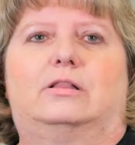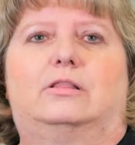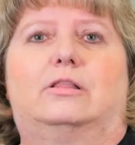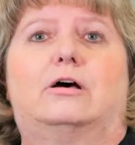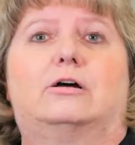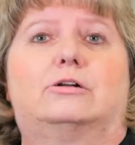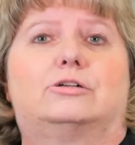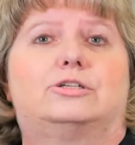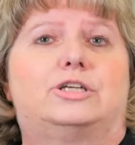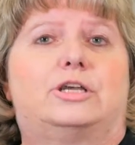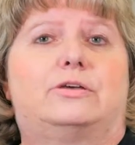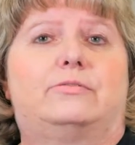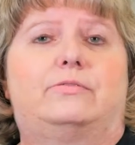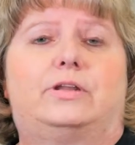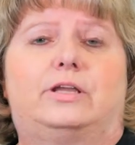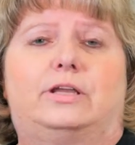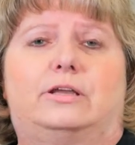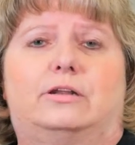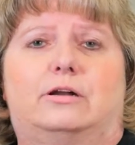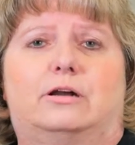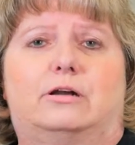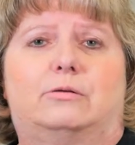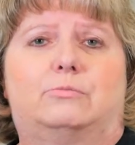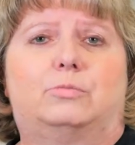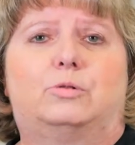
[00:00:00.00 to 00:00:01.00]
longevity in
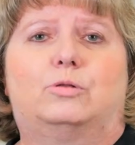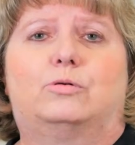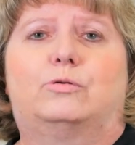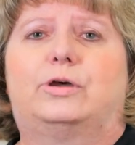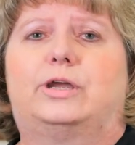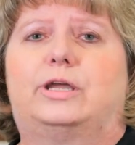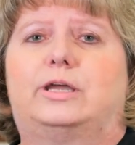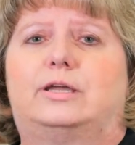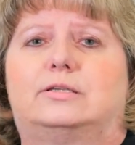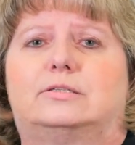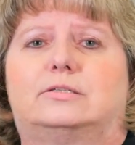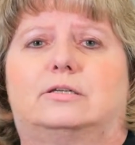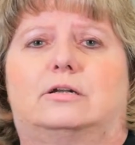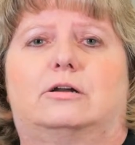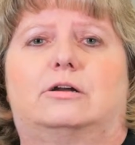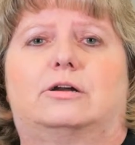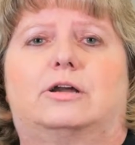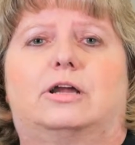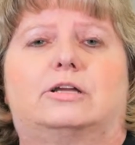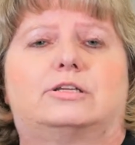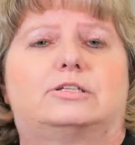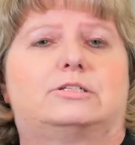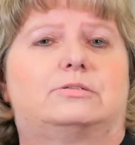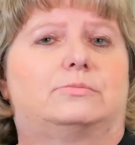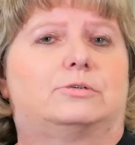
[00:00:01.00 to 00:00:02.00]
our employees, and our
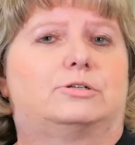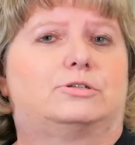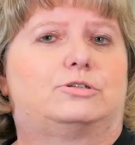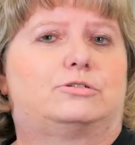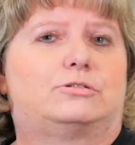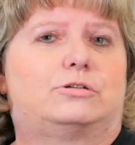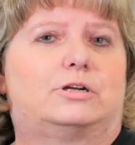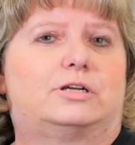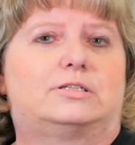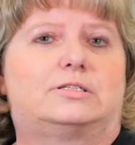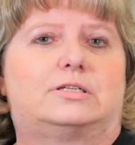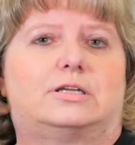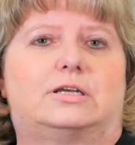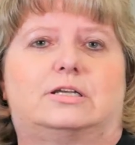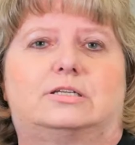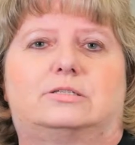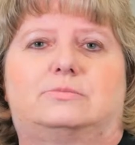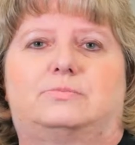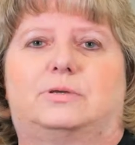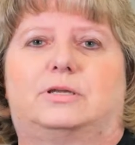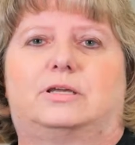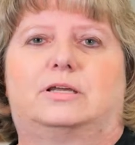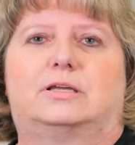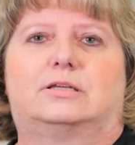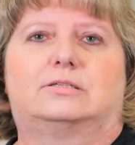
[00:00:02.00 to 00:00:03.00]
customers trust us
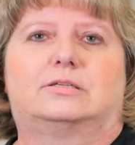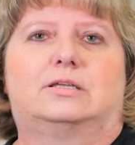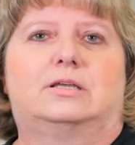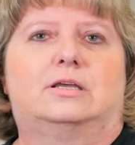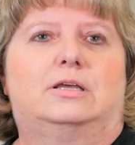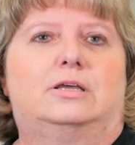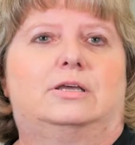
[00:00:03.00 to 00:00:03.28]
because